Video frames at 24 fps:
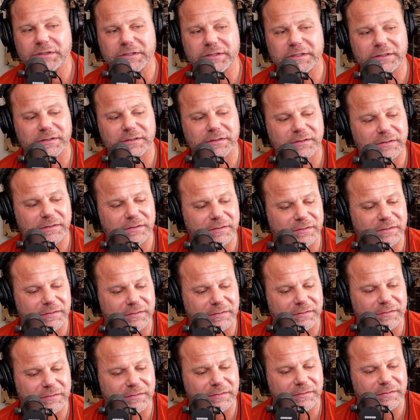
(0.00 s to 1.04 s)
it
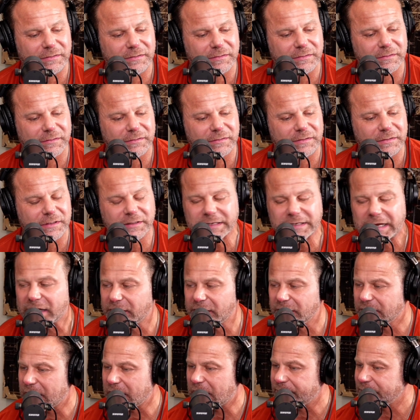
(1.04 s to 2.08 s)
the
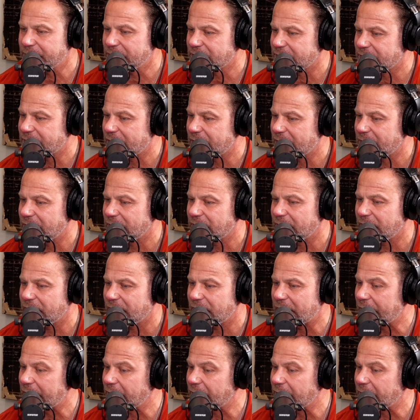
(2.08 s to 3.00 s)
Dalai Lama said that,